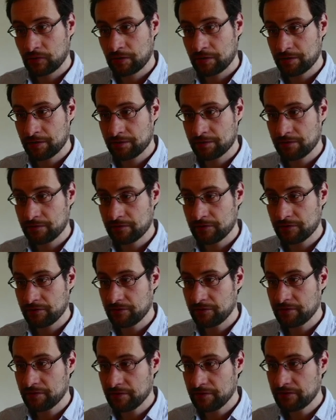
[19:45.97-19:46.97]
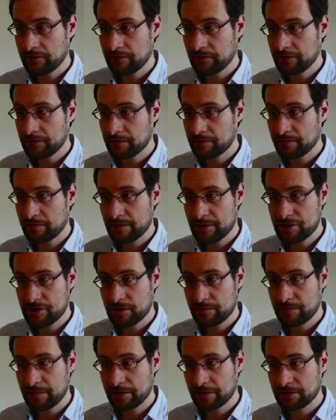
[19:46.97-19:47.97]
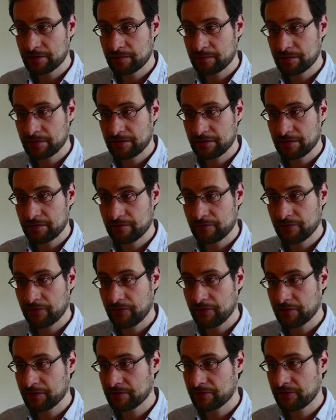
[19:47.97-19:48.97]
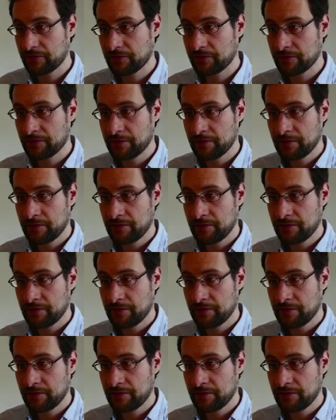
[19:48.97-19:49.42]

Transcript: Can give it an Ethernet magic packet, but I don't think it's